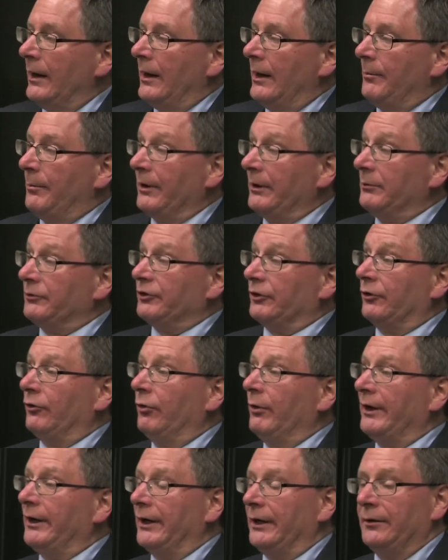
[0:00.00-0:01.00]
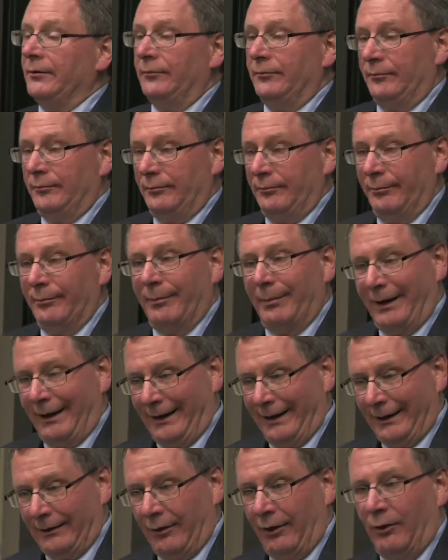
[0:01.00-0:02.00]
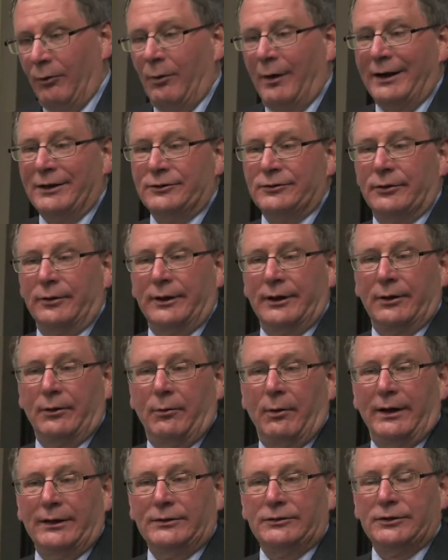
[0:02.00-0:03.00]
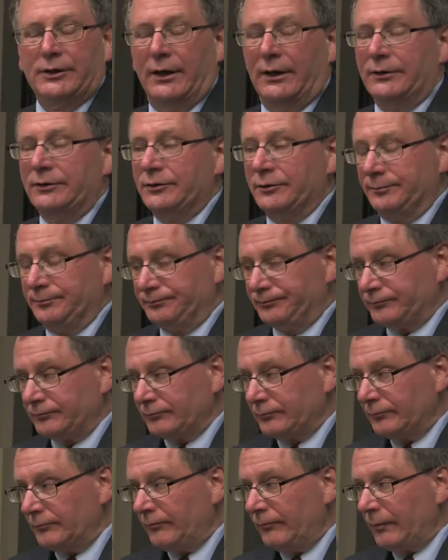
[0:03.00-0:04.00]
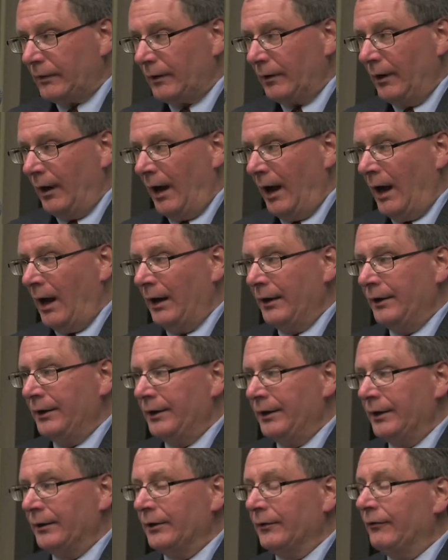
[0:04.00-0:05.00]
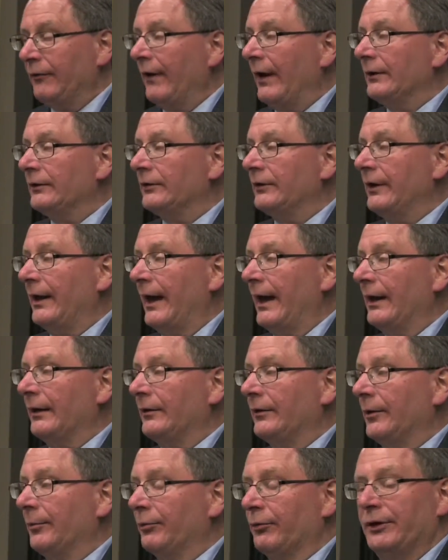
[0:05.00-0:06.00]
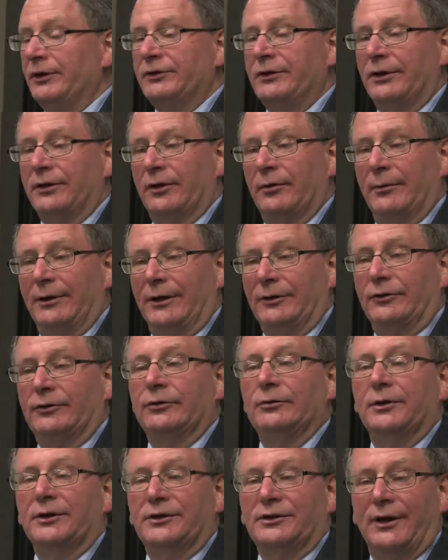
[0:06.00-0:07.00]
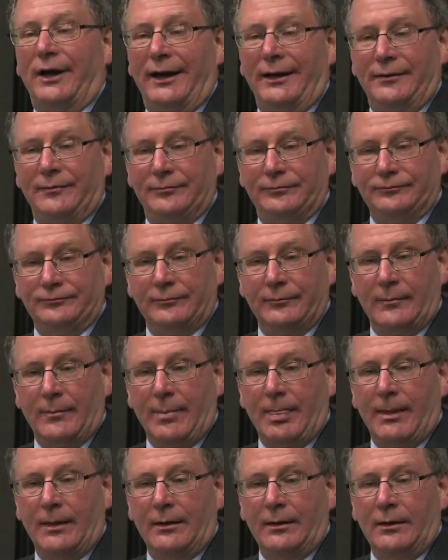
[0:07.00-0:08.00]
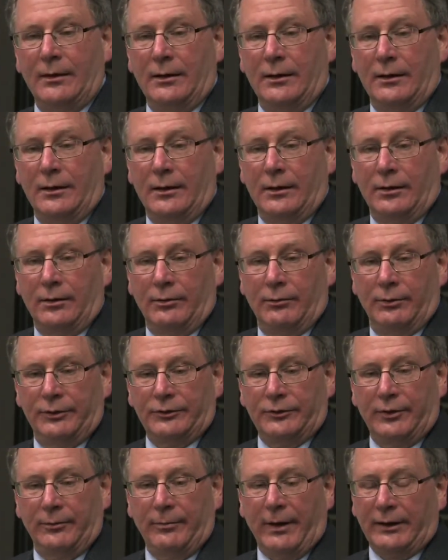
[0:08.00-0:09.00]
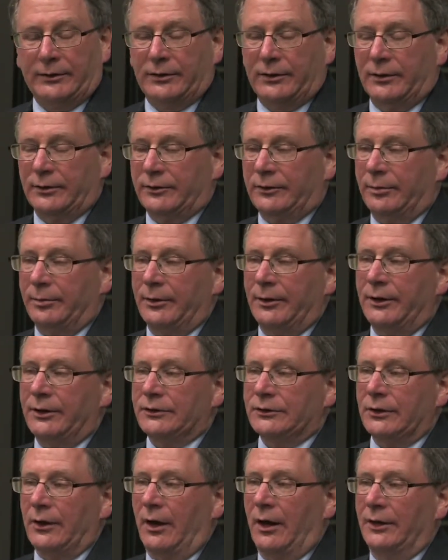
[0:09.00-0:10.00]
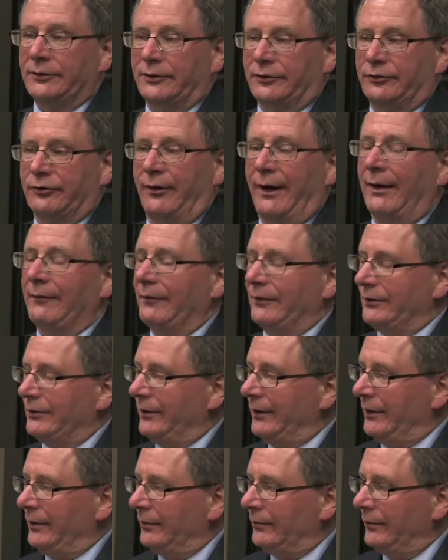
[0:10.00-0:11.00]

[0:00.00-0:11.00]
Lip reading: But he was acquitted by an all-white jury and a white judge on the defense that the priest had committed suicide, which the Mexican community saw as a travesty.